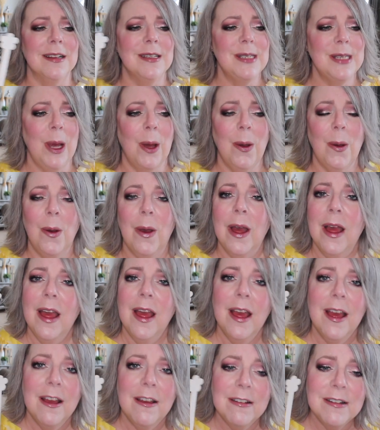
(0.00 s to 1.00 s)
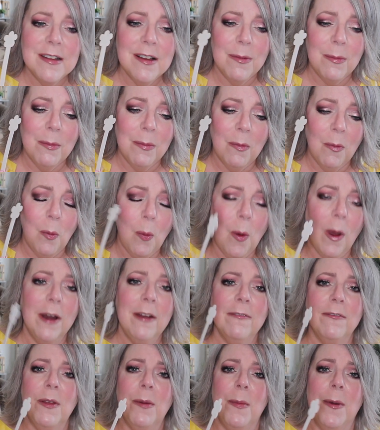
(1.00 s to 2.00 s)
So one
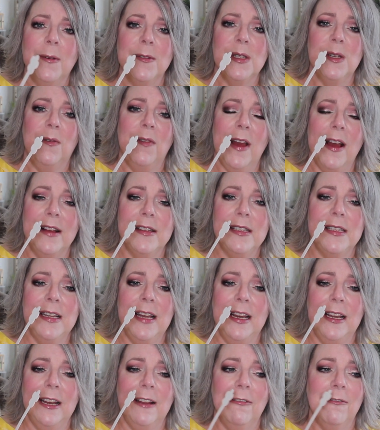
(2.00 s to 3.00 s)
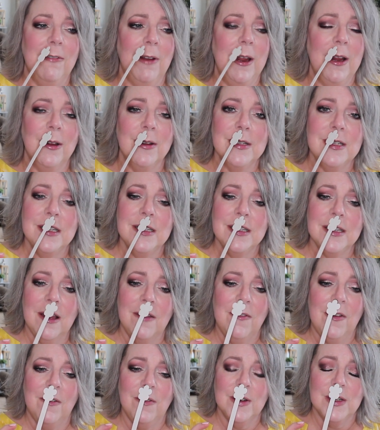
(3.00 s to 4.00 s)
of the most fascinating fragrances
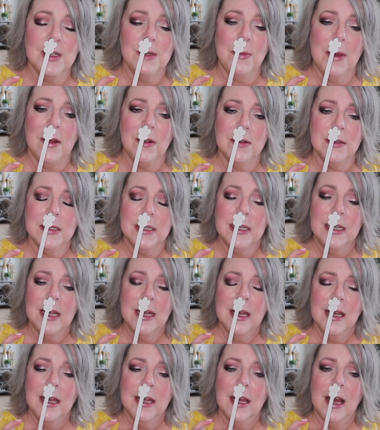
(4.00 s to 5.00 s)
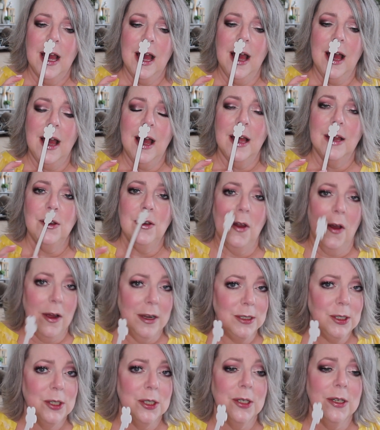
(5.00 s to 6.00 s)
I've ever smelt. Uh,
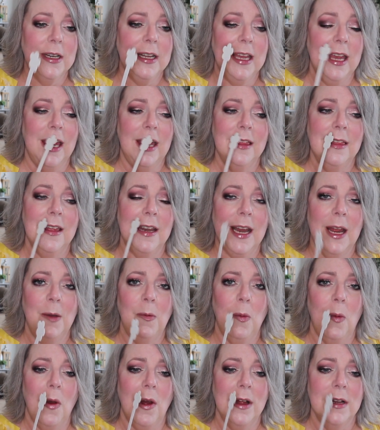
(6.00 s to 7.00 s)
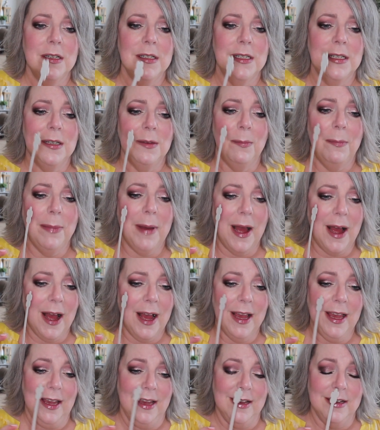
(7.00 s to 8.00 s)
not sure again that I'd want to
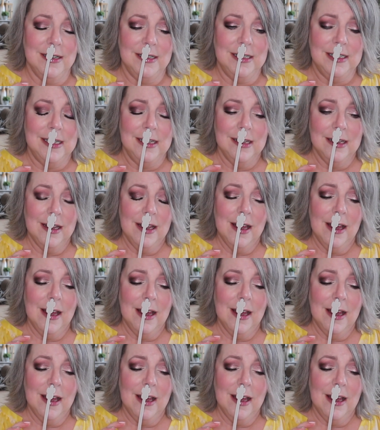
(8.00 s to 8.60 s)
buy it.